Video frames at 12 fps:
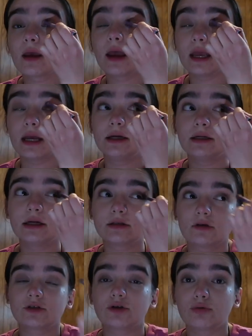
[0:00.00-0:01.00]
And it's
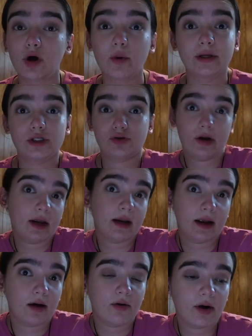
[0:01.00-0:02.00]
also going straight
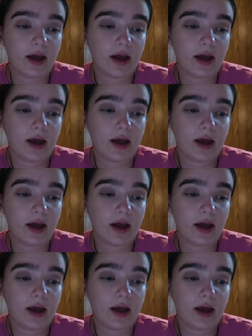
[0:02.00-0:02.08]
now.